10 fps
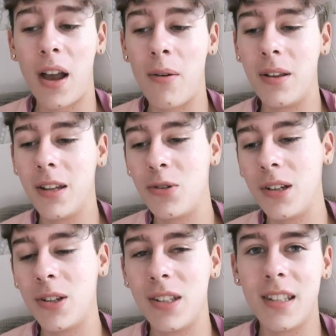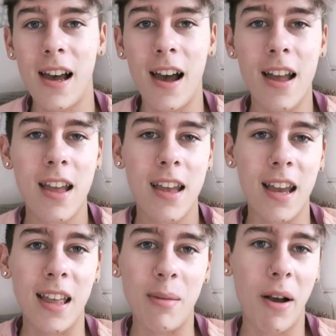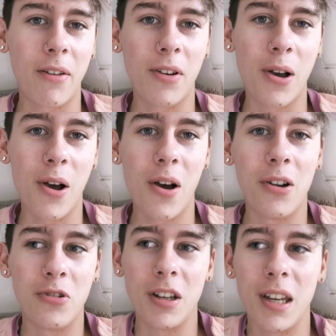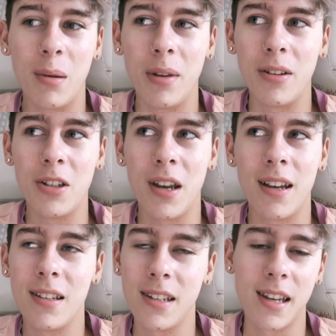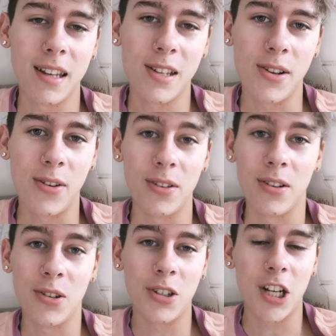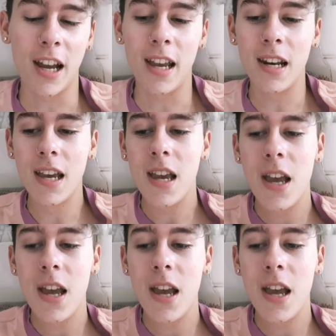I was literally just sat in the back of a car drinking a milkshake, singing songs and just chatting.